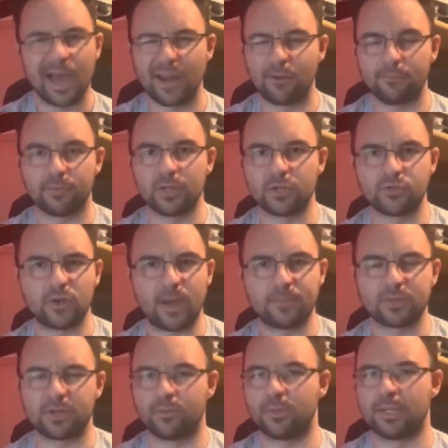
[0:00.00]
I don't feel like Trap
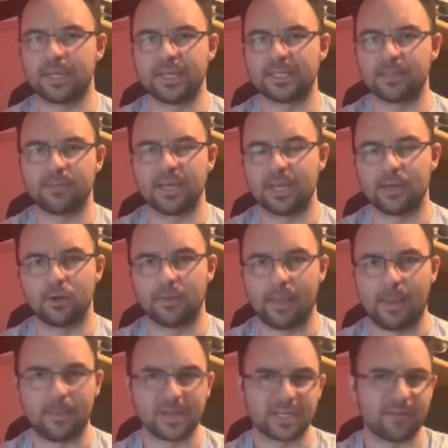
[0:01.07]
Trick really needs to be hit all
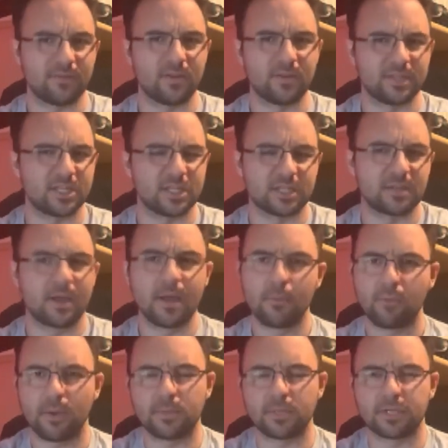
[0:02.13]
that much. I feel it's just
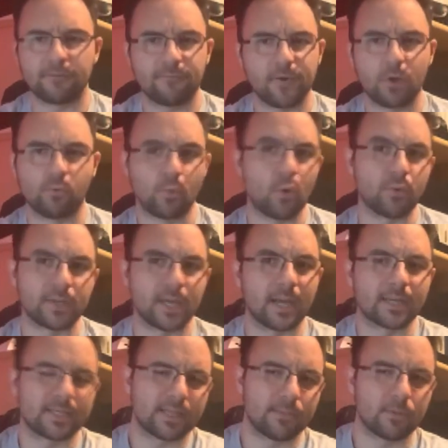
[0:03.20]
pretty much a fair rogue
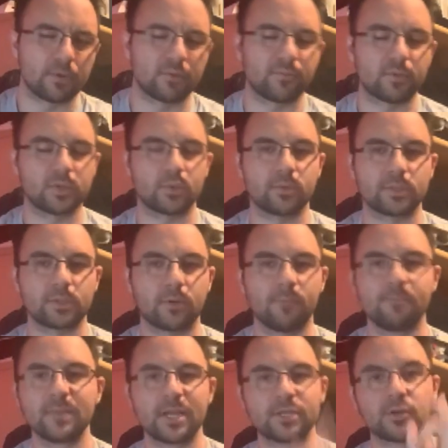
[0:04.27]
deck. Same goes for Sword Soul.